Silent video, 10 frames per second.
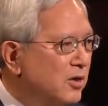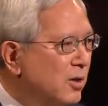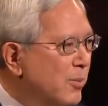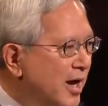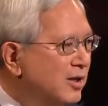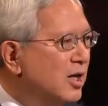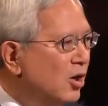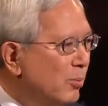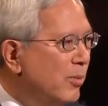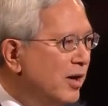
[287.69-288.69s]
The man
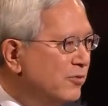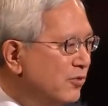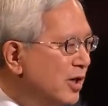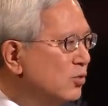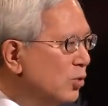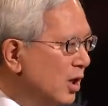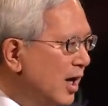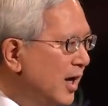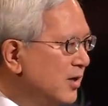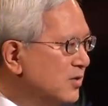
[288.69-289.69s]
helped my friend
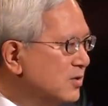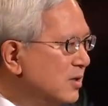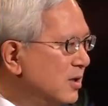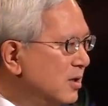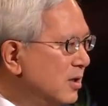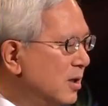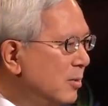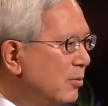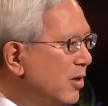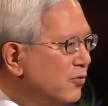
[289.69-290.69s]
realize
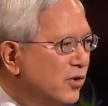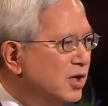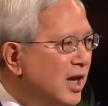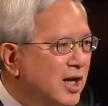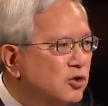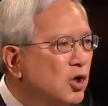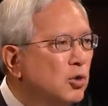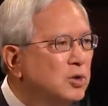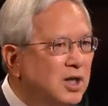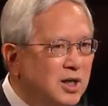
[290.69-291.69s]
my friend had
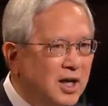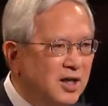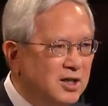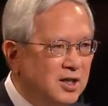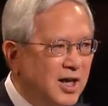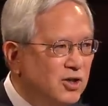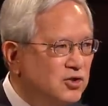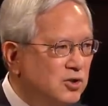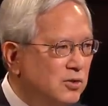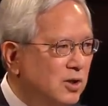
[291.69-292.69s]
no DNA
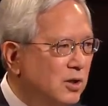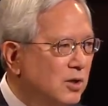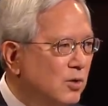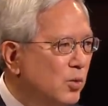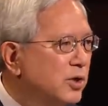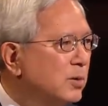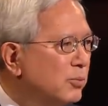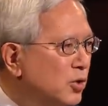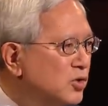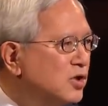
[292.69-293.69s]
connection with the
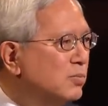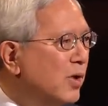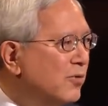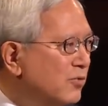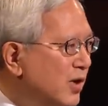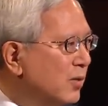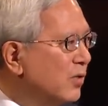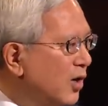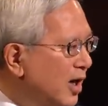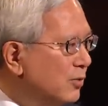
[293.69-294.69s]
person my friend
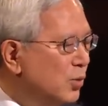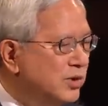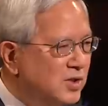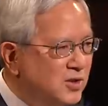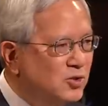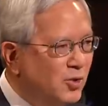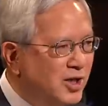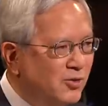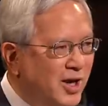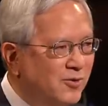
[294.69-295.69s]
thought was his
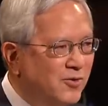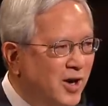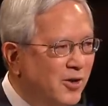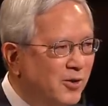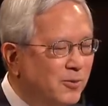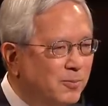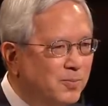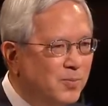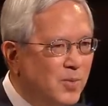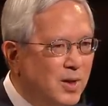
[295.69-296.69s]
great grandfather.
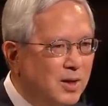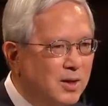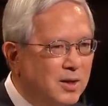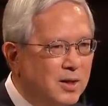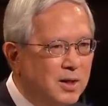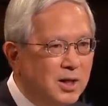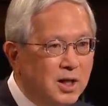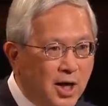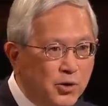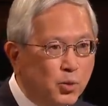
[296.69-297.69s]

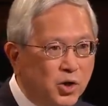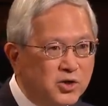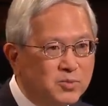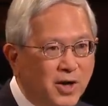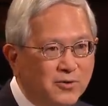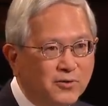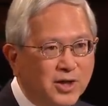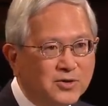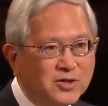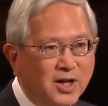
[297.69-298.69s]
In other words, my
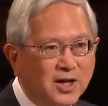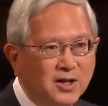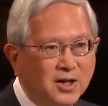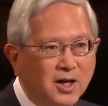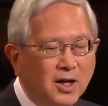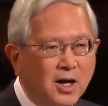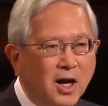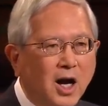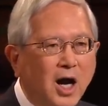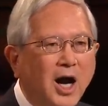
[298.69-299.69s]
friend said,
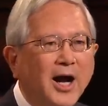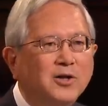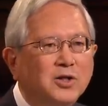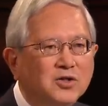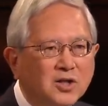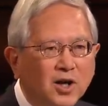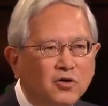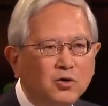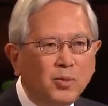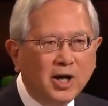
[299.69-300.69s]
I had
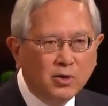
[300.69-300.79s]
discovered my